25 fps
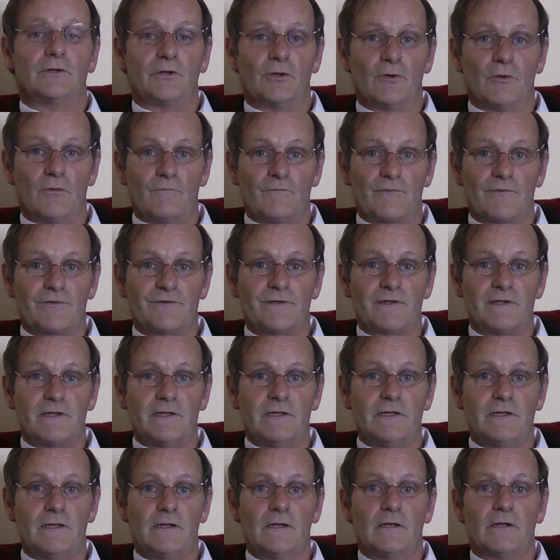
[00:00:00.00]
to
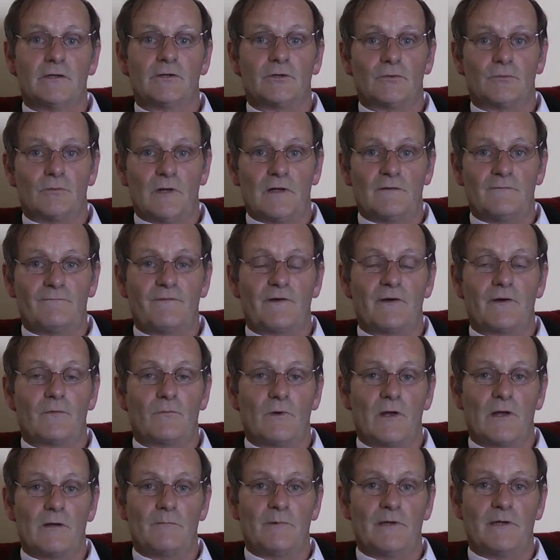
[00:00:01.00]
oversee the welfare
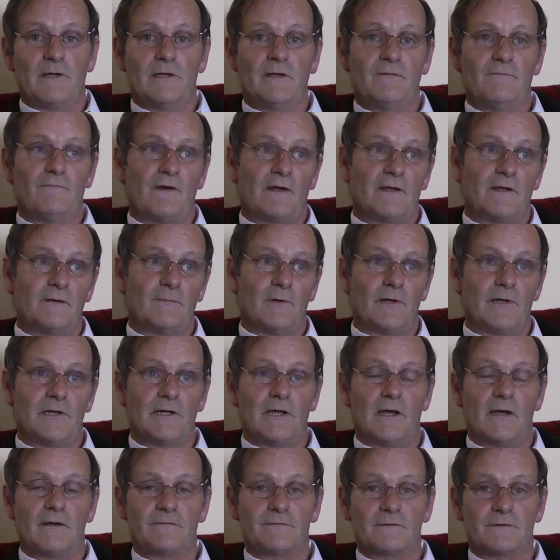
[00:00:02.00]
and well-being if
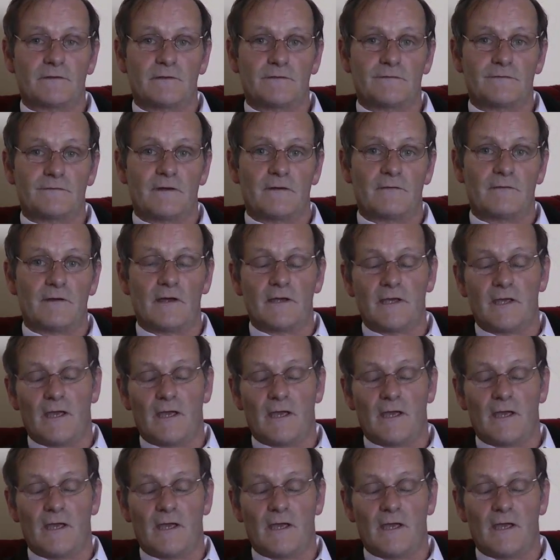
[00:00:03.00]
anybody has a concern.